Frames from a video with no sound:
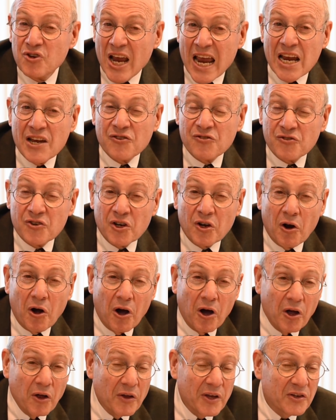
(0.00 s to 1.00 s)
changed it
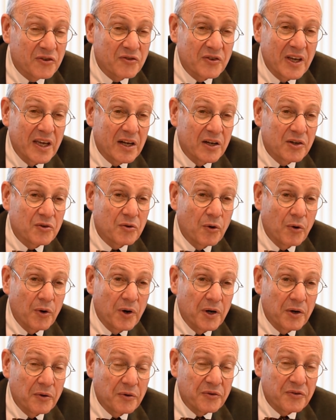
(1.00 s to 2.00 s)
all, as the
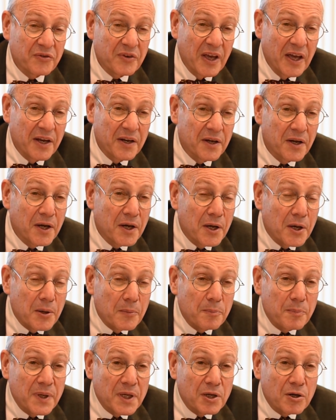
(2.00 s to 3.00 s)
editorial said,
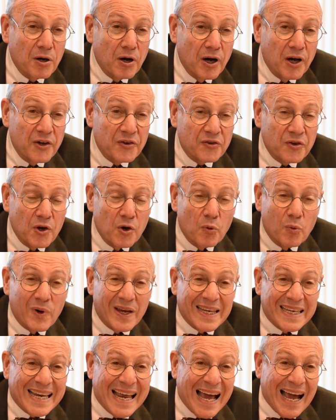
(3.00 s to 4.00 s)
because
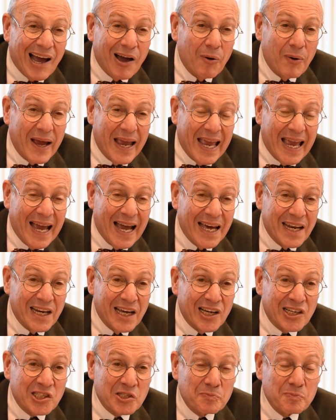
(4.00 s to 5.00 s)
we now had
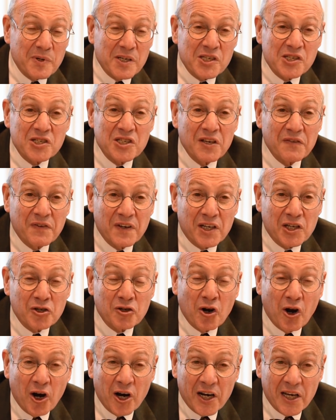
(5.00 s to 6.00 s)
a specific
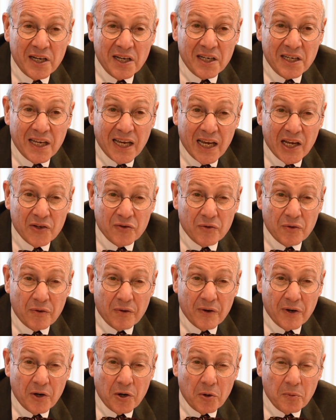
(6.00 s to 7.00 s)
targeted cancer
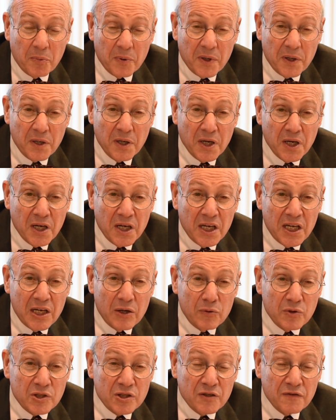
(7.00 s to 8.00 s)
therapy. It
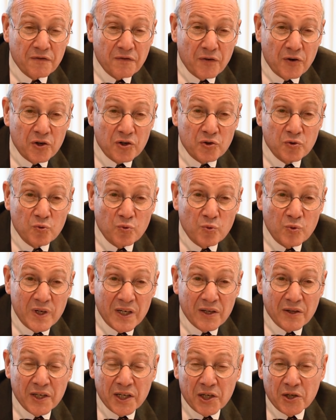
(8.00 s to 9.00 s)
was the first
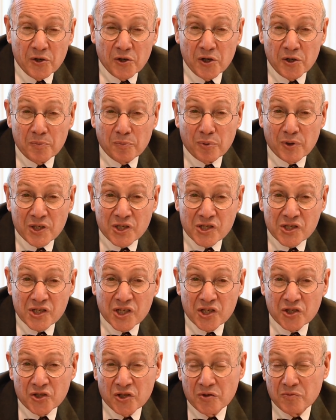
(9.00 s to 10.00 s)
really good
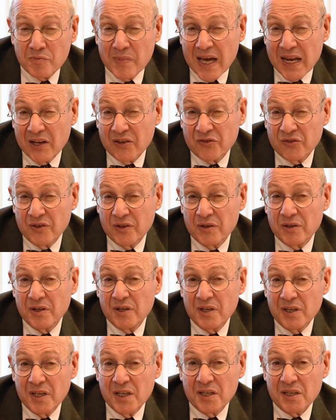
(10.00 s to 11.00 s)
precision medicine
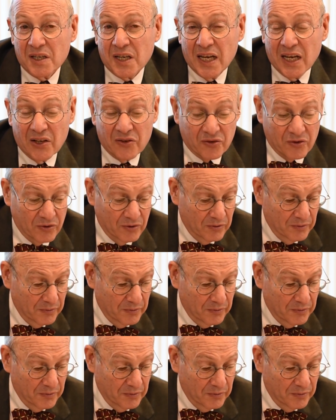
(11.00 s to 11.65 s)
in cancer.